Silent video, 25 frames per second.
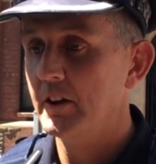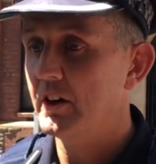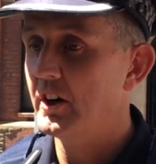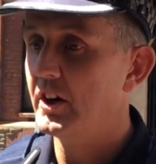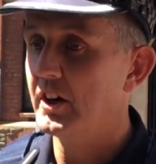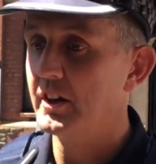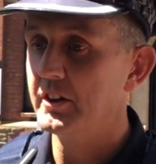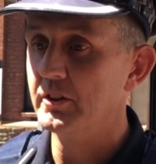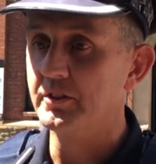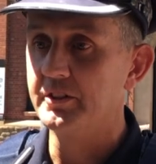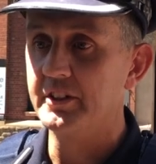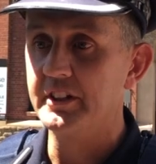
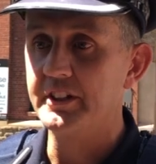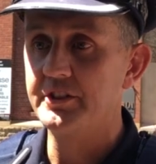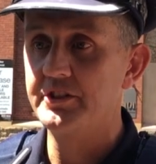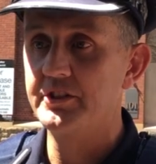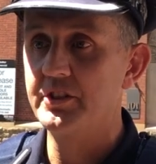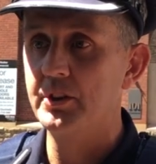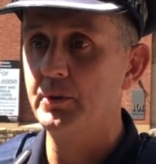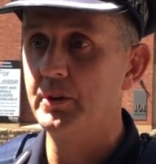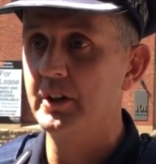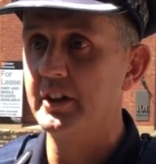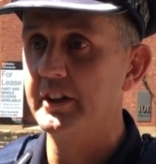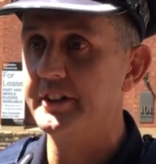Look, it's
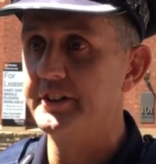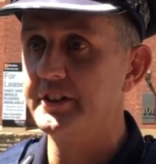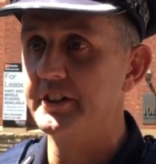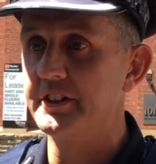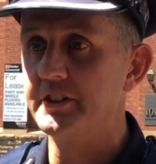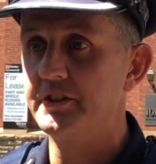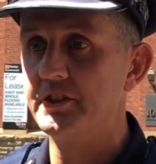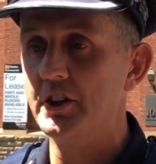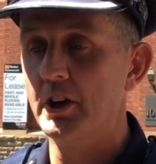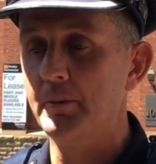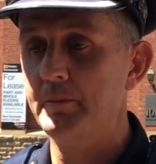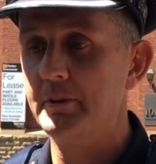too early to
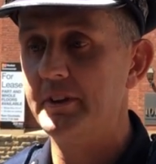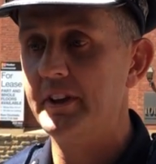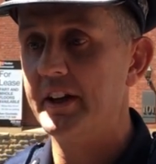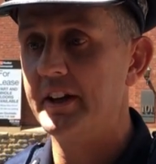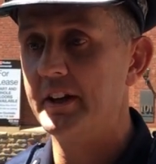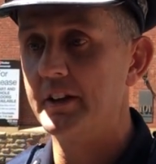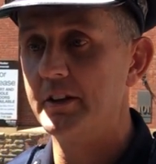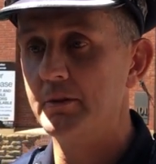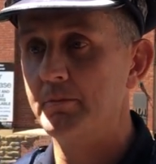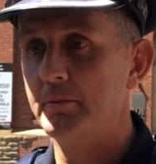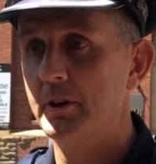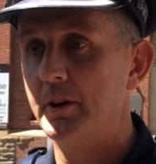determine
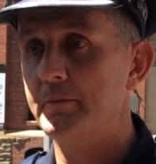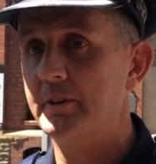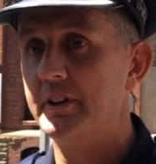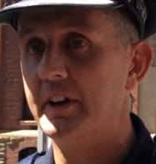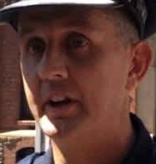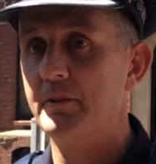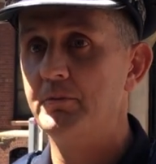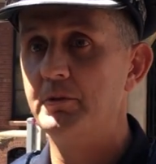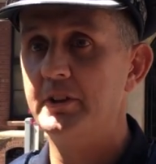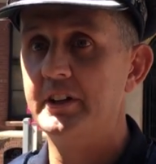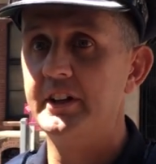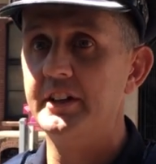that at the moment,
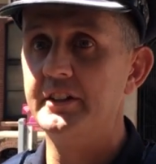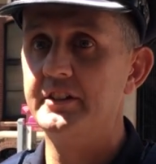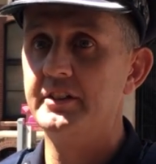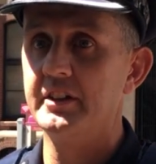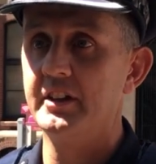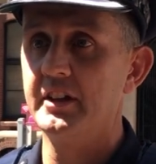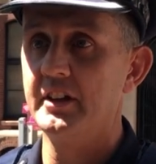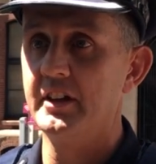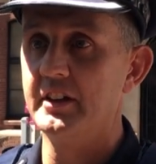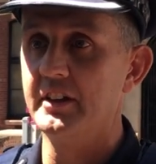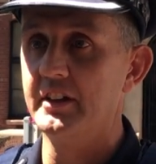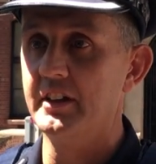and we need
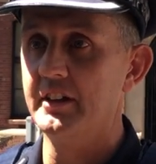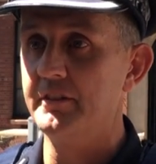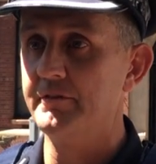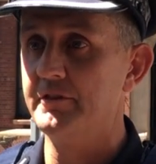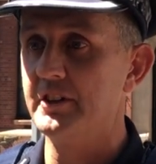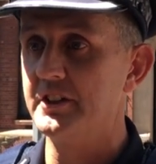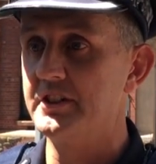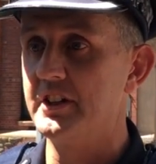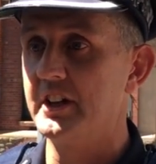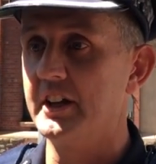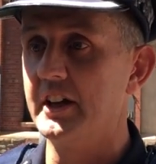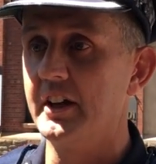to
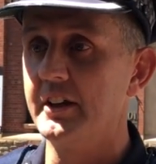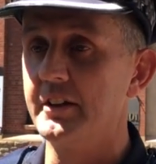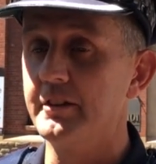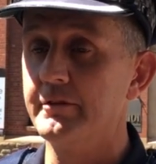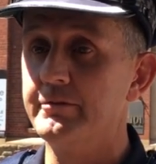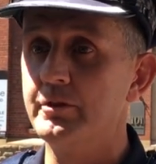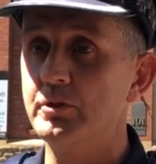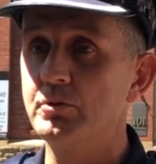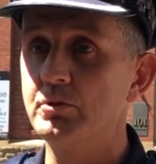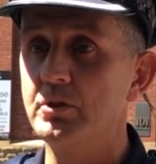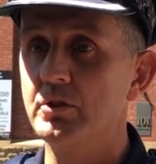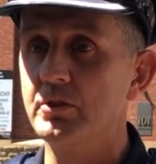investigate the
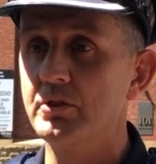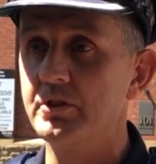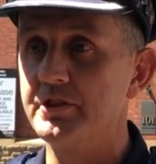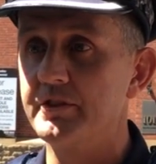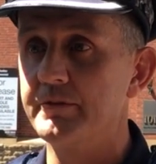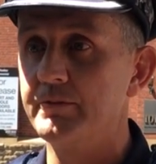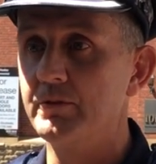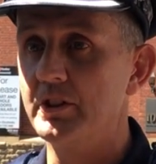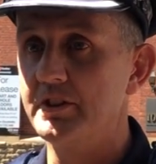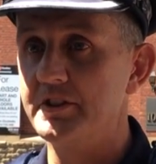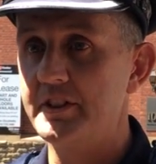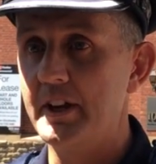full cause
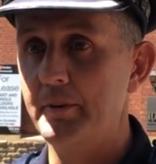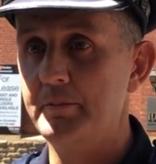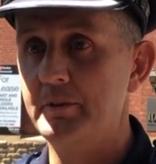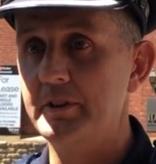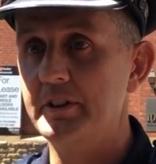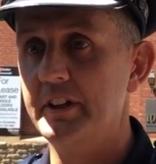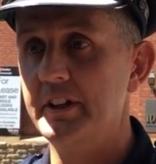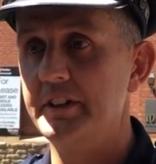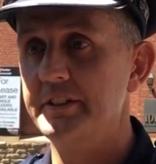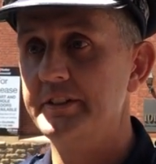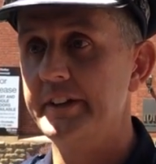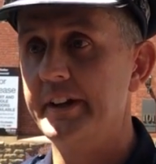of what's
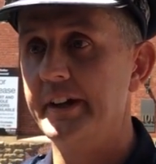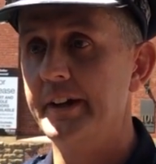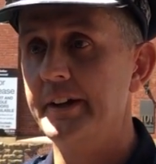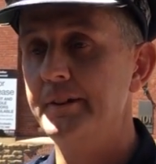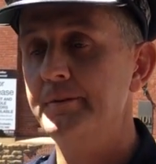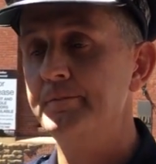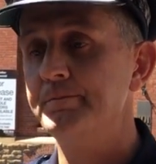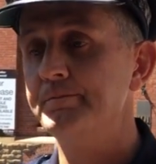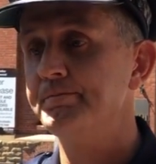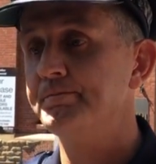happened here today.